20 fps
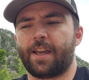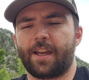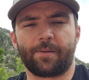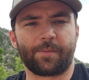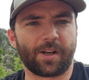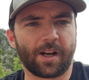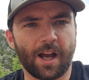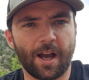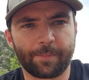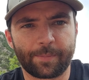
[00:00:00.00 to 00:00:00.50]
I'm
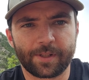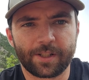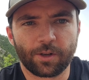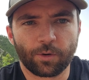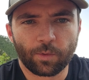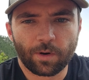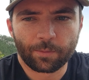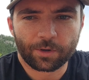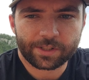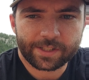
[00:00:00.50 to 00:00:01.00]
gonna hop in here
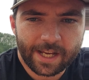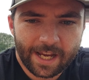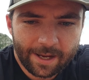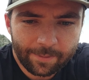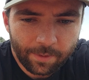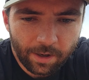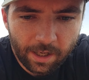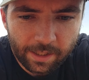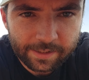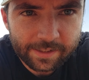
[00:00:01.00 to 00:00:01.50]
one more
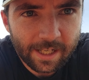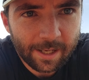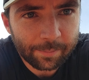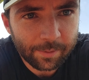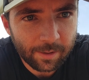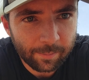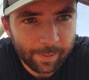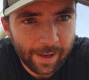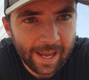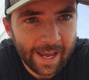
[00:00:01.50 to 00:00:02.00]
time on top of
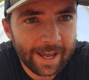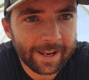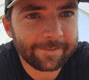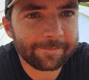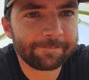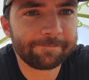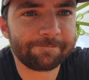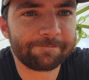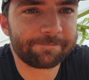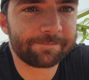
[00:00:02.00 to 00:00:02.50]
the pad.
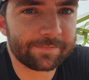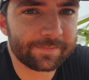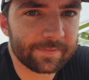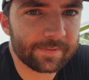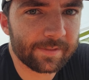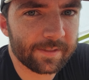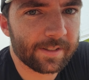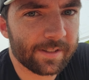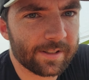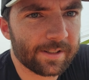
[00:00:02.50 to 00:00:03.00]

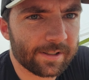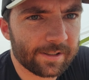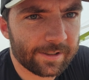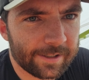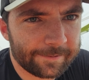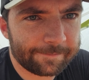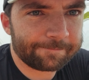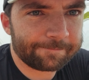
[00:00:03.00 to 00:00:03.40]
All right.